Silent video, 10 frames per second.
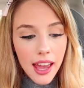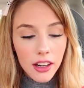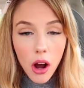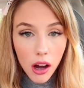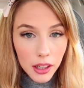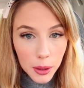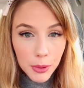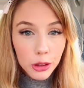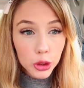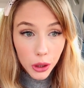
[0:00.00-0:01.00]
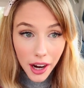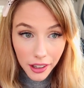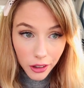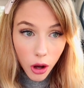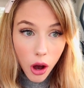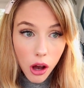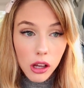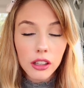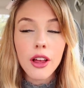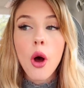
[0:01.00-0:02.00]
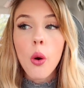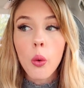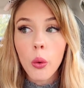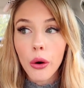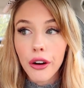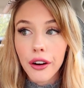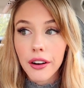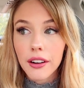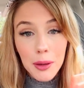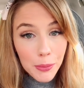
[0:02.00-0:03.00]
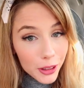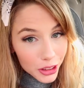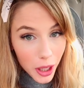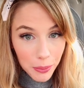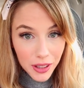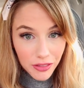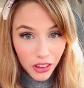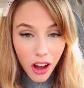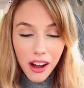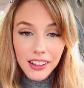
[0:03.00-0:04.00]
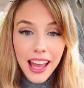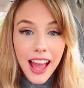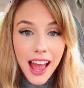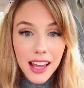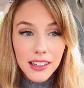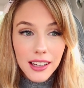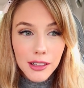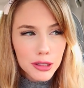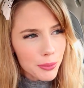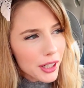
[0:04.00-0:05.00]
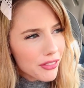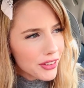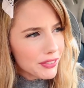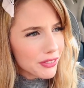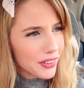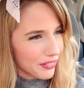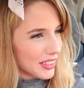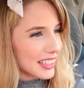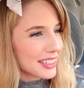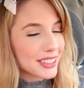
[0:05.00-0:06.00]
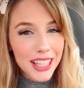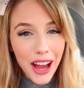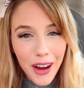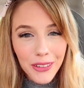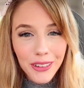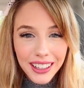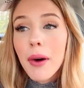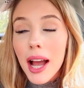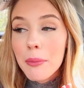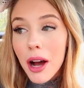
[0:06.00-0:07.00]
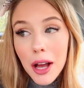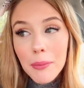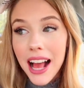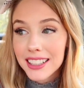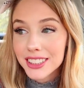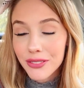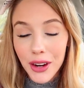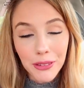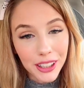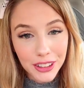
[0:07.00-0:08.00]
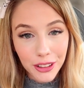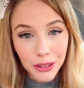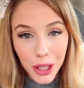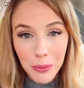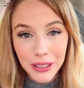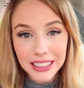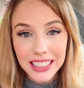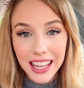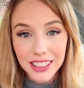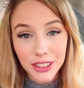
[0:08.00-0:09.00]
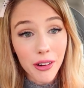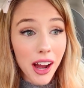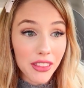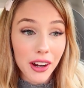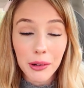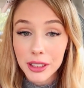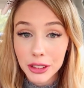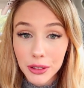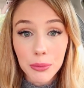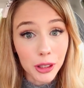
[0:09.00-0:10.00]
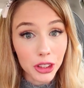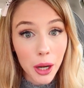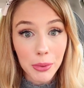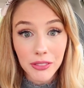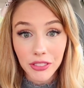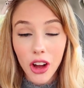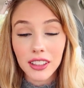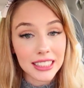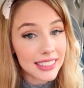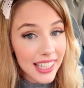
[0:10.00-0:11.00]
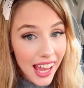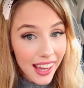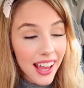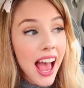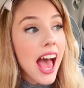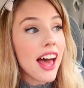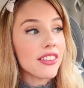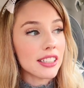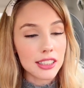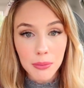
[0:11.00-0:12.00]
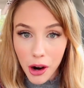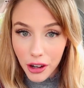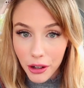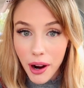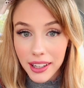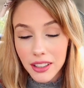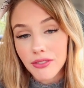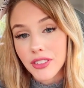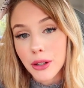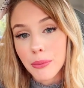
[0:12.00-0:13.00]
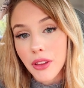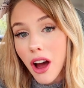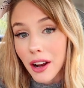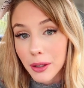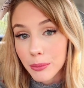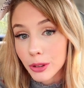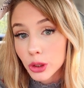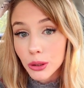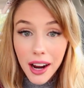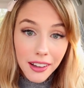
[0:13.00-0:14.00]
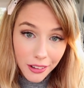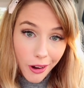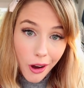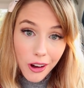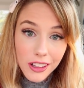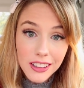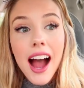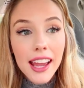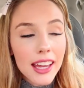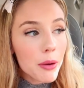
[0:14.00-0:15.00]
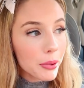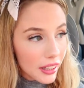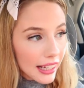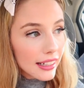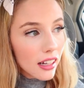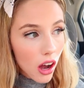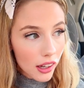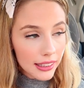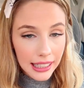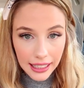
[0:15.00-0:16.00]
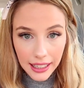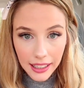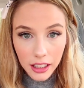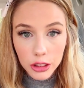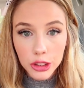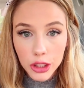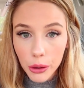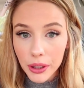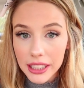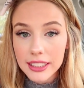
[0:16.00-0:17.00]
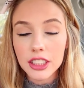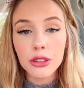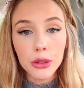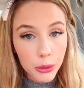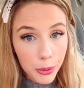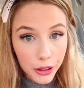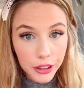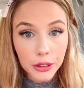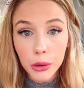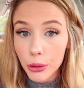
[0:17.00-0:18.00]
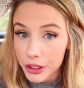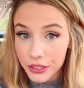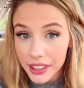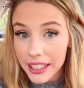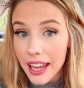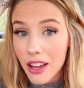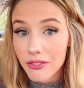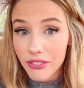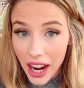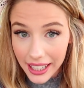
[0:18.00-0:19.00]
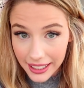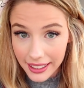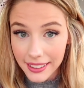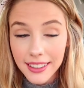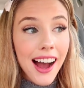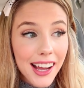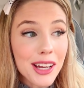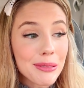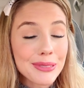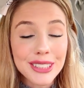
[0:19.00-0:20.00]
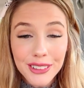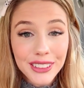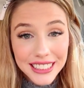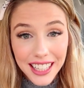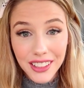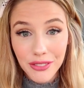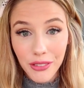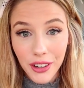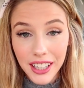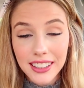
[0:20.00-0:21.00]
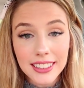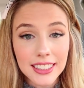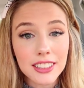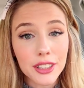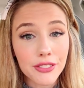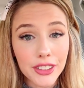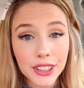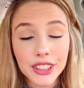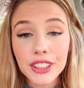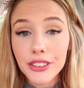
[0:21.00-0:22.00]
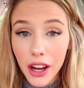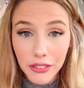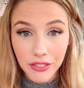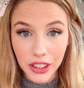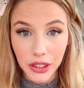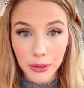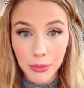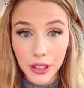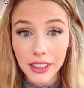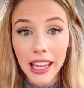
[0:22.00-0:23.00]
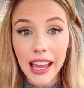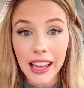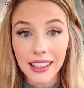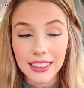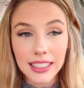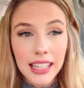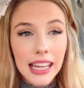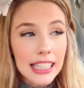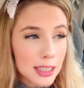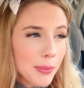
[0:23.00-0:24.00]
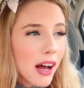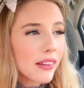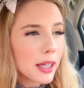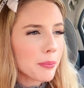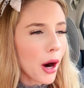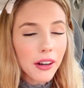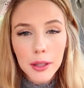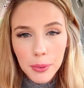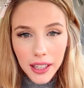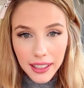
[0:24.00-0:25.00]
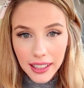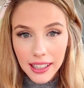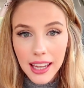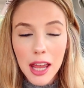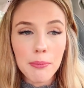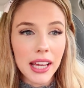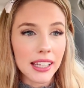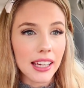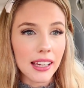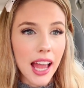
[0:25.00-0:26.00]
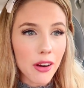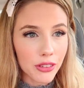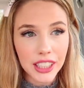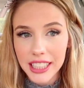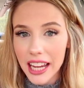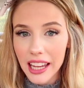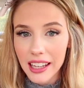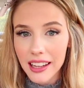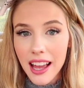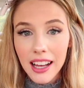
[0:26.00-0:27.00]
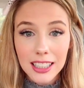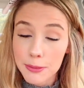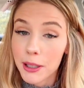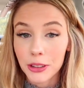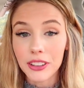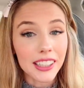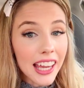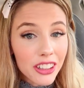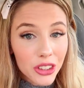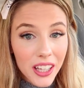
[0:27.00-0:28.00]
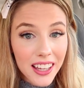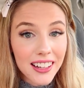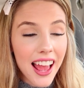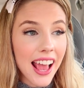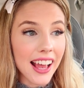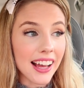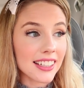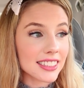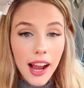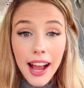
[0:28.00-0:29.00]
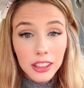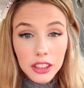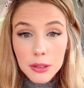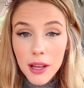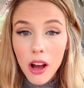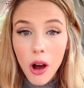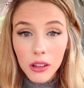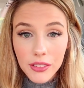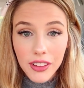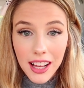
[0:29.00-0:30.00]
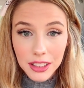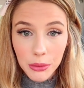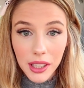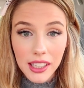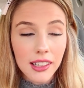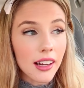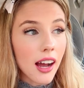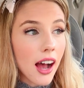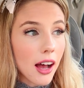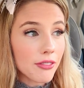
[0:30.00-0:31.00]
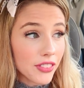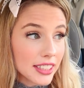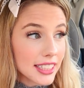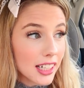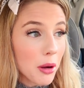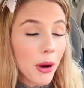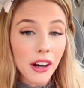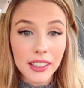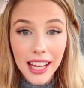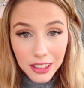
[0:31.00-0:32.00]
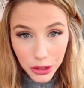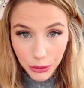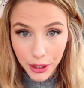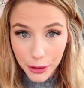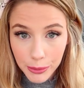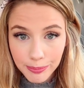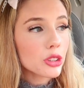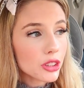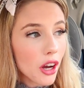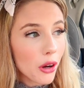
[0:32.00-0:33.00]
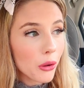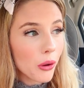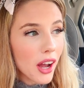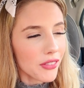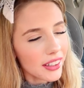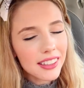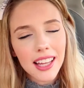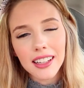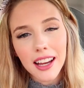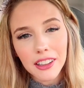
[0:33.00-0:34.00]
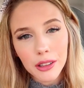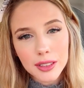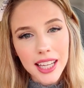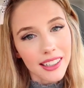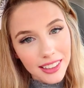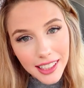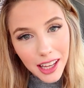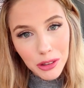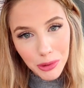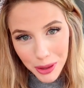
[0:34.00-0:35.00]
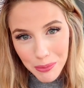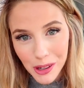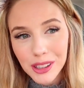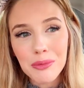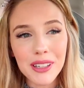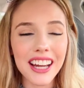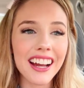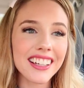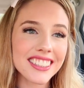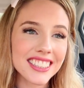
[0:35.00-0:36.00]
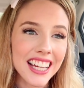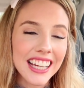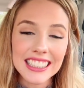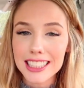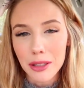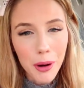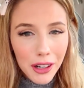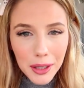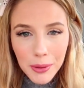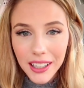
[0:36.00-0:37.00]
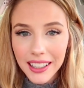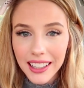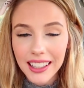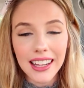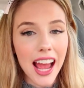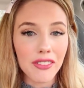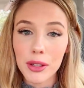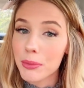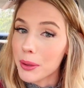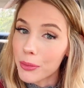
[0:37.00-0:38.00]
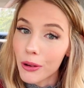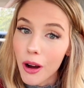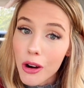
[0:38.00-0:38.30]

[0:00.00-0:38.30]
an autumn try on haul or a book shopping vlog and it was pretty 50-50 so my mom asked if I wanted to go shopping today so I thought I would do the book shopping vlog today and then tomorrow I can film the autumn try on haul. I am planning on getting Zoe's new book Cordially Invited. I am so excited for it. This is her first nonfiction book and it's about like party planning and making every day a special occasion and I actually spent all of last week uh, fixing up our guest room so I feel like that kind of goes hand in hand with the book because it's like party planning and having people